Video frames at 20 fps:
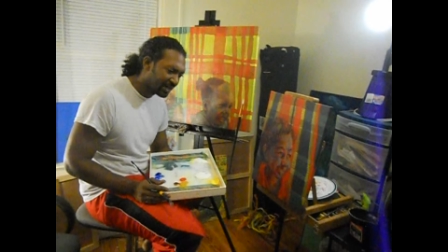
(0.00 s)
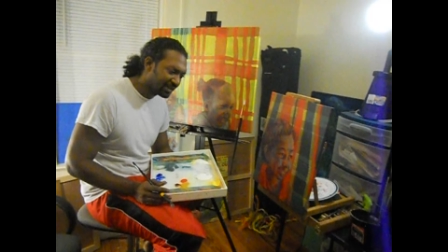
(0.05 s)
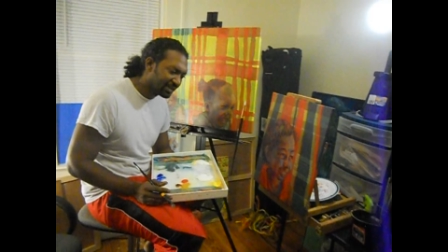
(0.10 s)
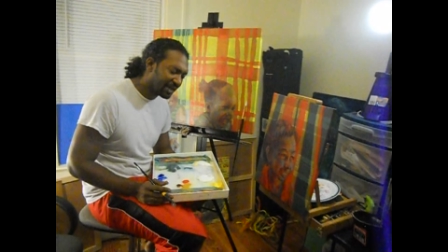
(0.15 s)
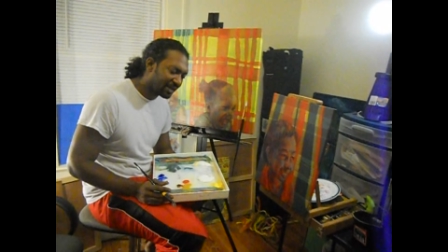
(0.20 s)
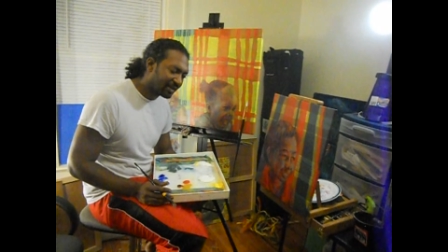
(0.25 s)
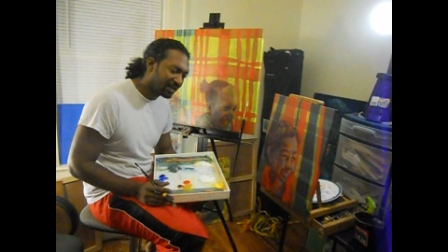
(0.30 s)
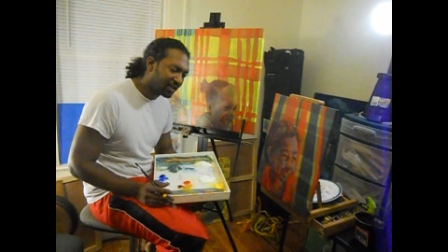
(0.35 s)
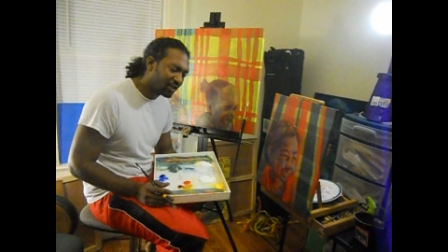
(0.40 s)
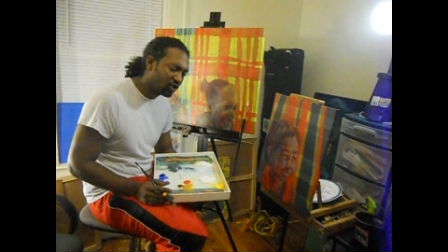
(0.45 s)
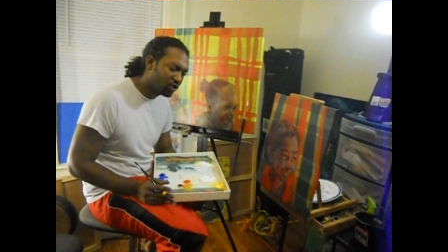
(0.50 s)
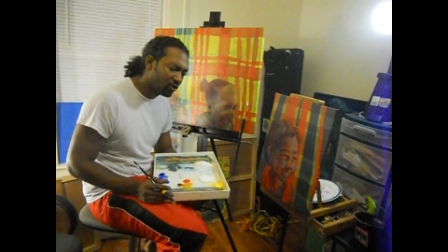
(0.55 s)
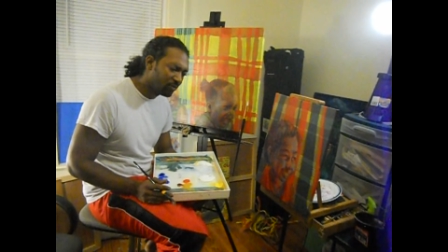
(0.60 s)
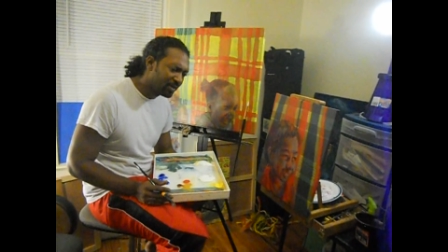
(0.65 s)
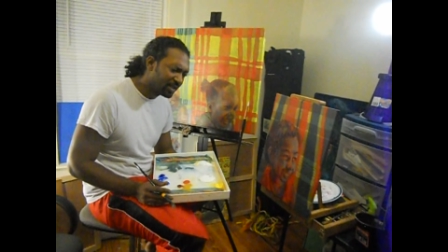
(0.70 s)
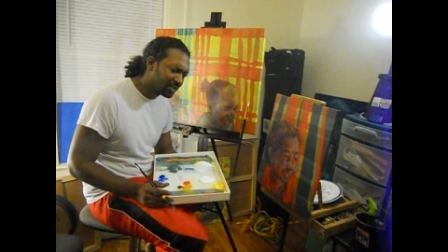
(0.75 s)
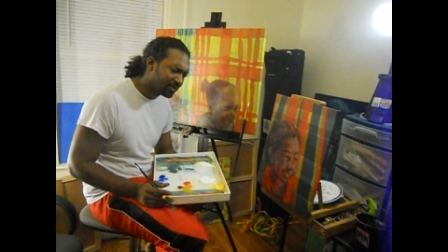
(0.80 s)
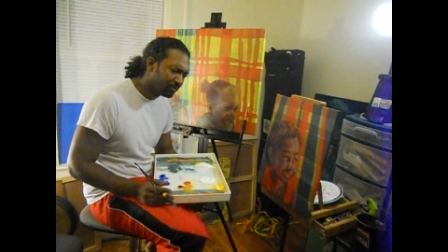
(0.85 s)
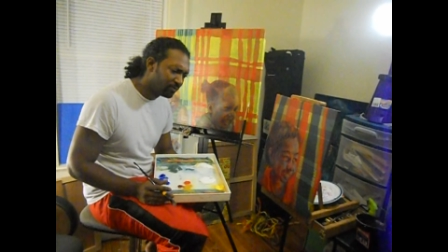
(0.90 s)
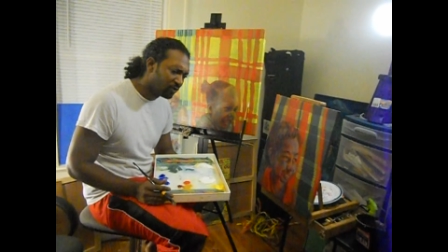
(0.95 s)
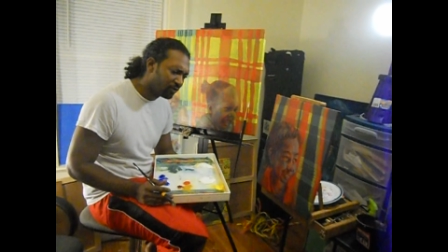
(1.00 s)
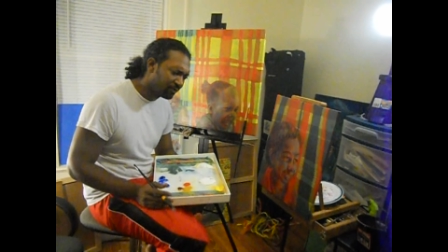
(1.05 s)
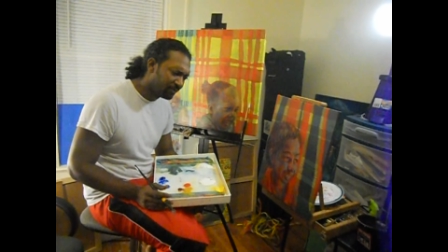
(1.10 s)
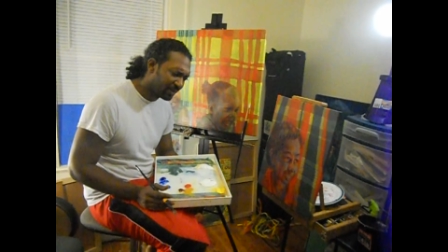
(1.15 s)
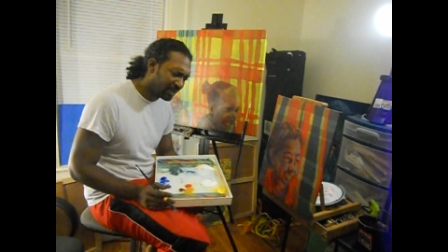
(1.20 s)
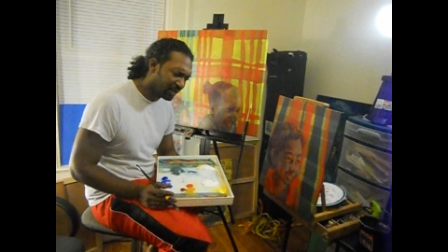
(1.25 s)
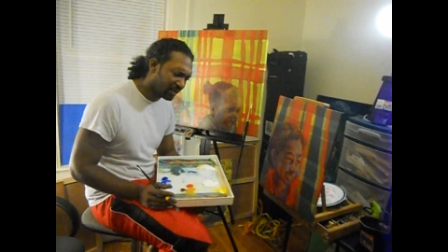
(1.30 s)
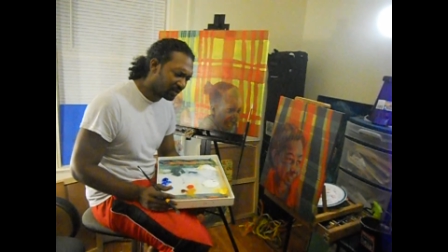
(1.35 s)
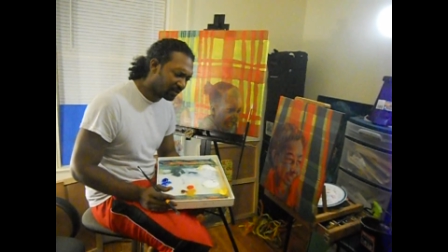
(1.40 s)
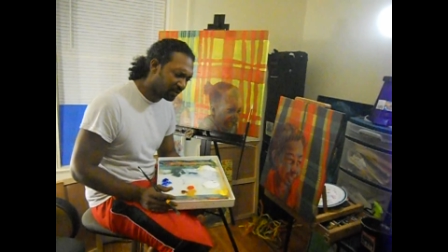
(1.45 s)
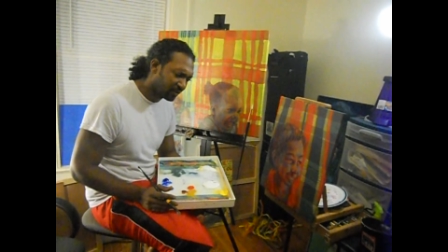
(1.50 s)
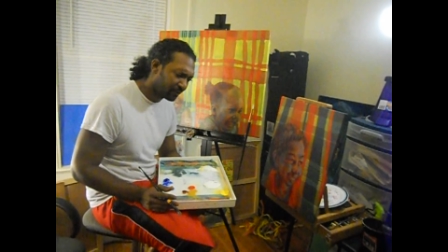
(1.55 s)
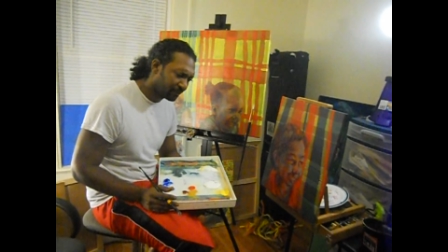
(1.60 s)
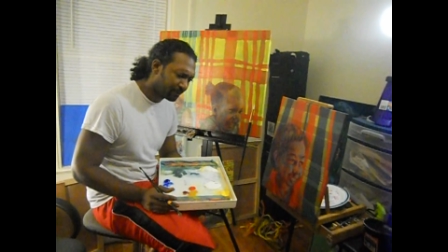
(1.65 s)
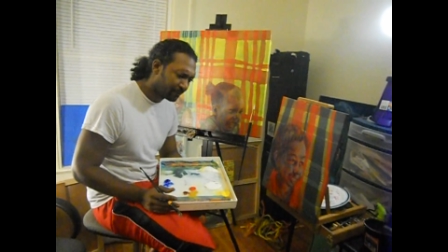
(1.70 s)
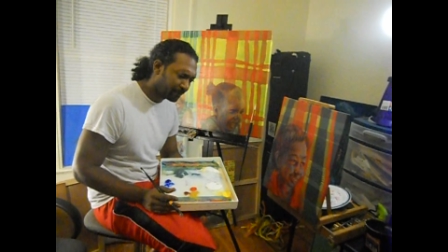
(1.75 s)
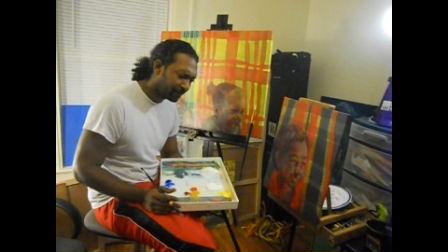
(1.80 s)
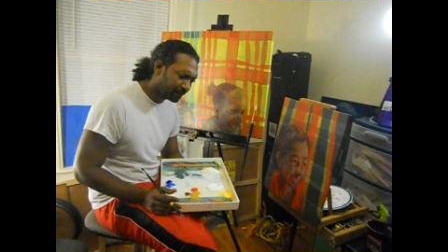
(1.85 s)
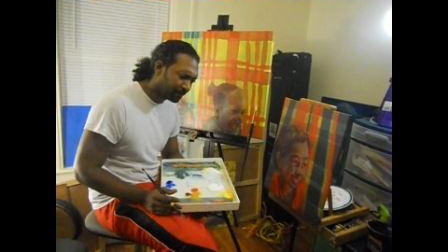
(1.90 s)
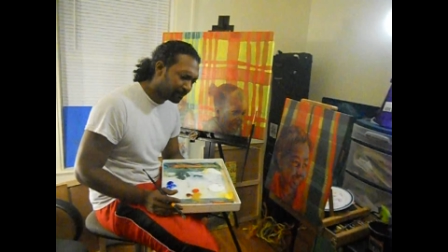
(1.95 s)
that the Cubist movement
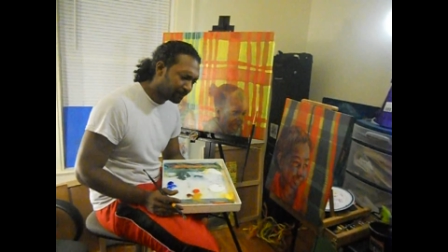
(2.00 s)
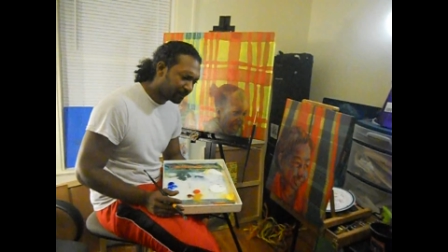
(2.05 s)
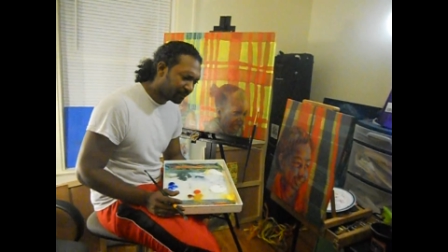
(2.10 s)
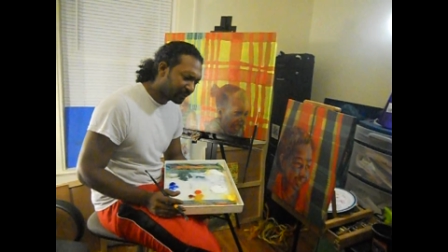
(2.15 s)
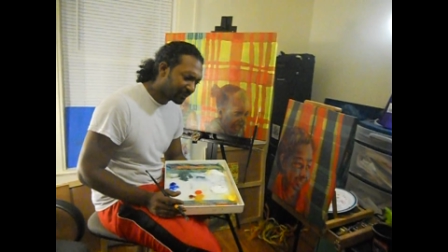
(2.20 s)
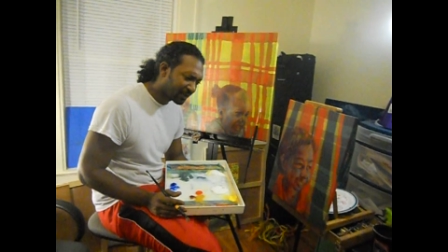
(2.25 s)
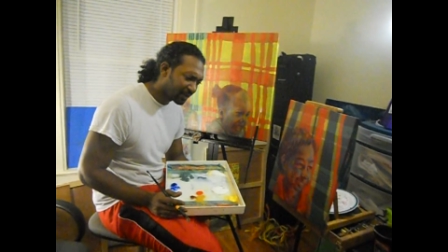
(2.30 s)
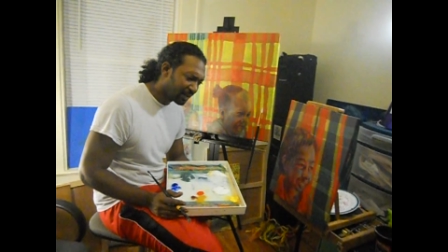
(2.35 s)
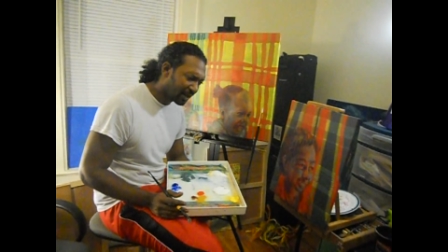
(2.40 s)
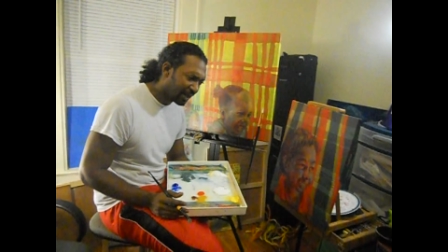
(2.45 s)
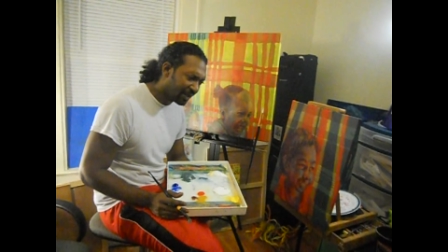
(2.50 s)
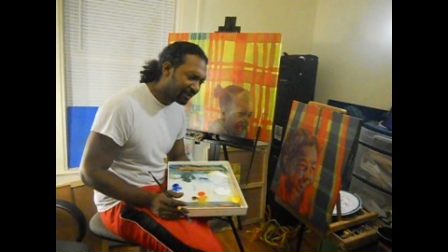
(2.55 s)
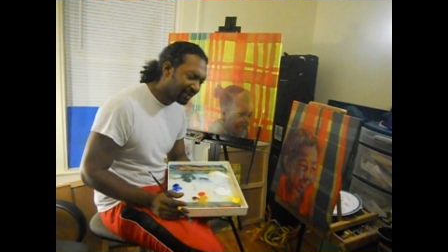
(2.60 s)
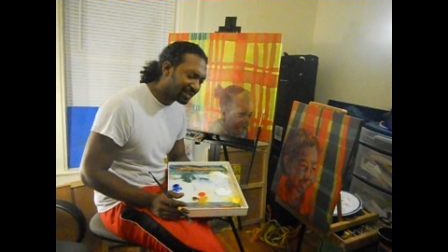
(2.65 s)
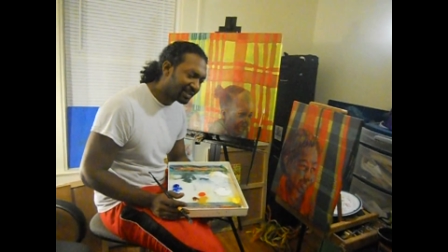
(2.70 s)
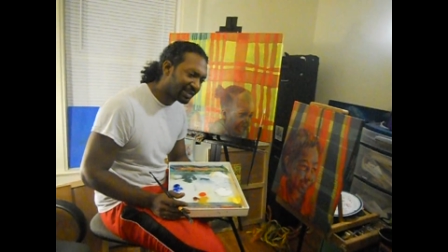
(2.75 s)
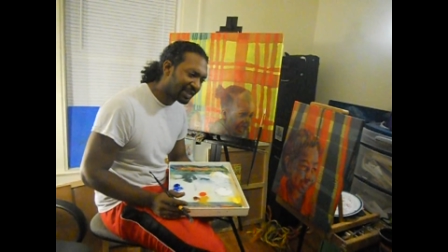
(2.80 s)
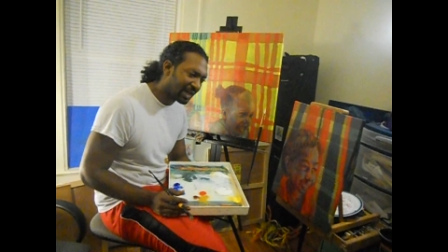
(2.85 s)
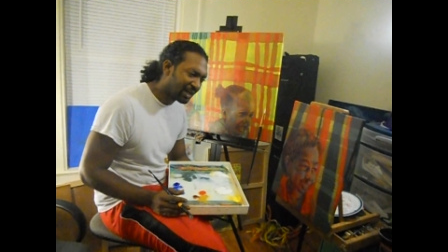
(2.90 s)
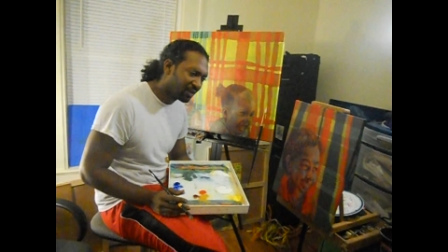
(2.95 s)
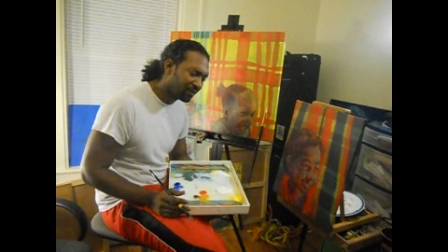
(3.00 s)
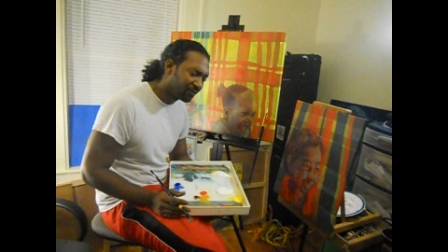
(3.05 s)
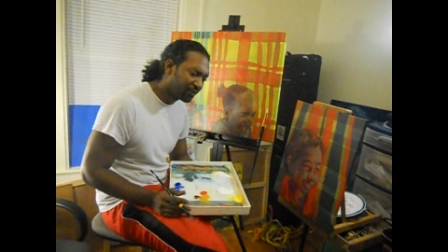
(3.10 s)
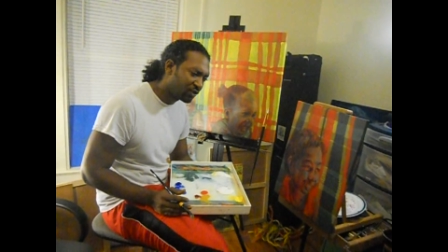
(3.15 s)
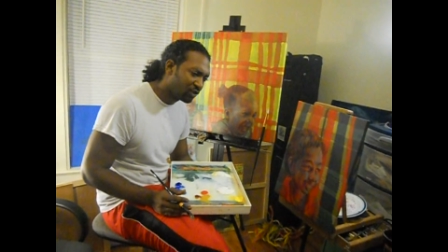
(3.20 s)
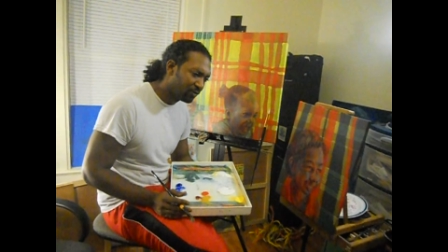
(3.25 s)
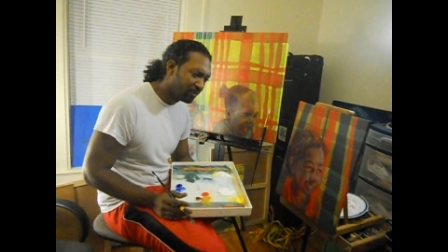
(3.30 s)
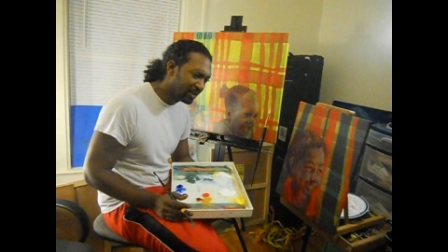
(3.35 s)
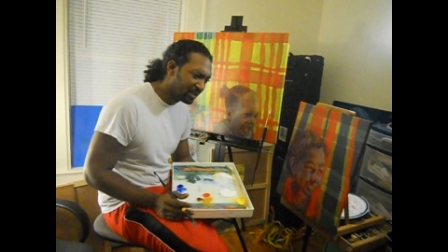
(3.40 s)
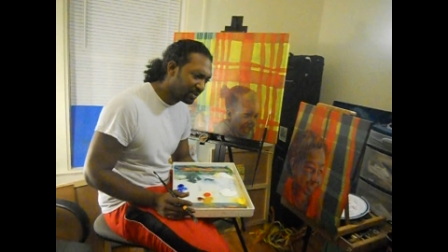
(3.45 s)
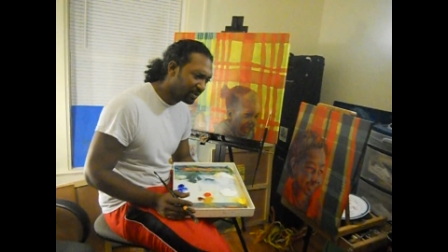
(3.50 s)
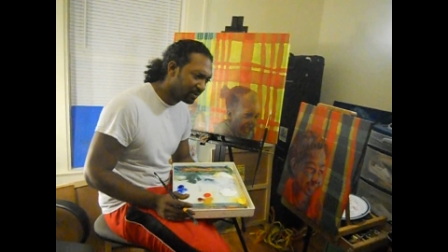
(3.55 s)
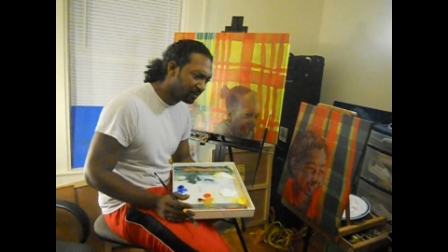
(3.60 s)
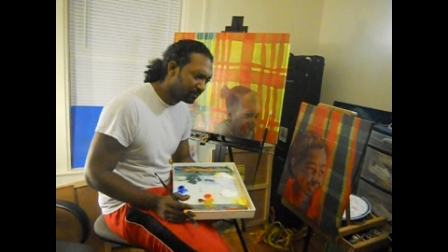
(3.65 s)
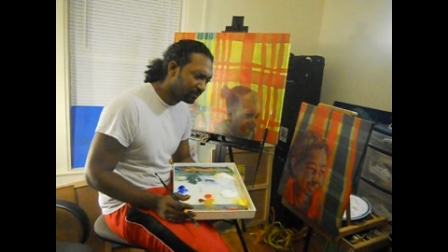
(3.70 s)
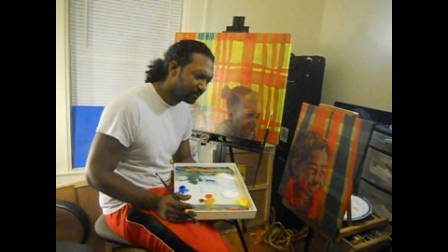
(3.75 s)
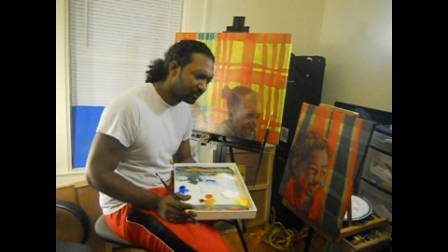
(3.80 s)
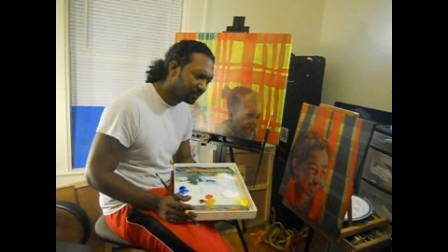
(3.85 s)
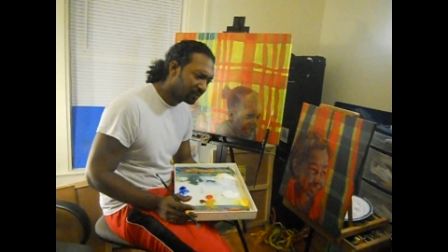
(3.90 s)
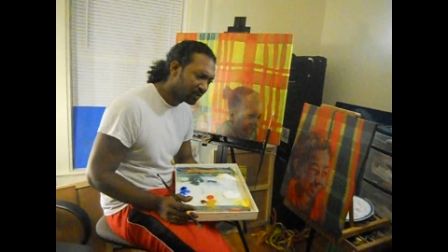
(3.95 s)
and the style of
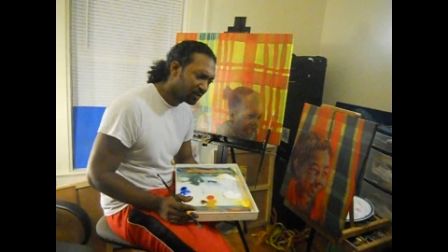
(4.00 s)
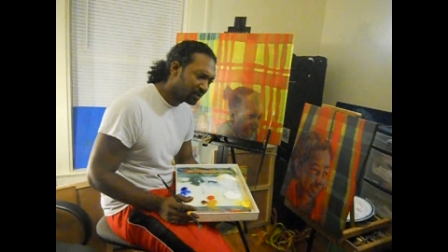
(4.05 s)
Cubism